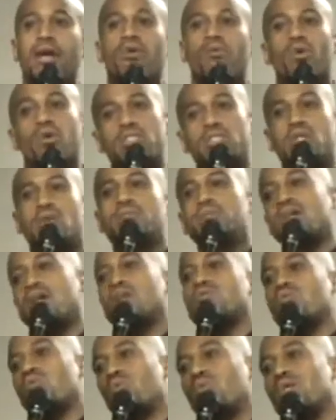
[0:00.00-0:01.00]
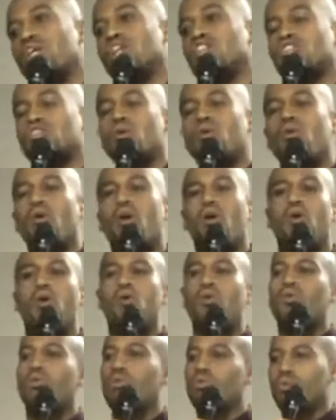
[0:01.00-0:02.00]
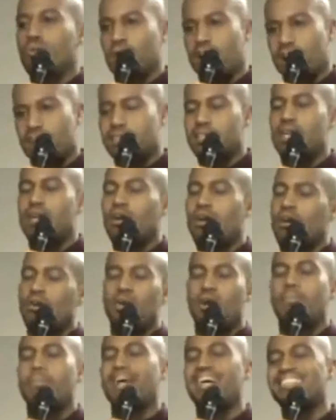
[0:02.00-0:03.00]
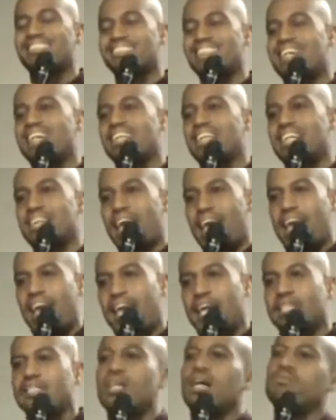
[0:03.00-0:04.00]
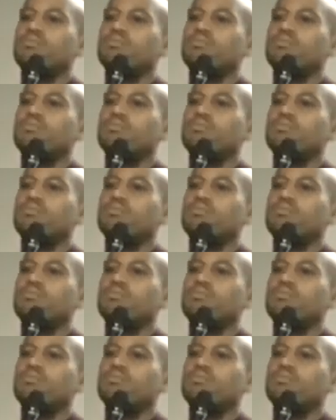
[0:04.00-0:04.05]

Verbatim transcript: Well, sometimes when we get so old, when I say old, I'm not saying in age.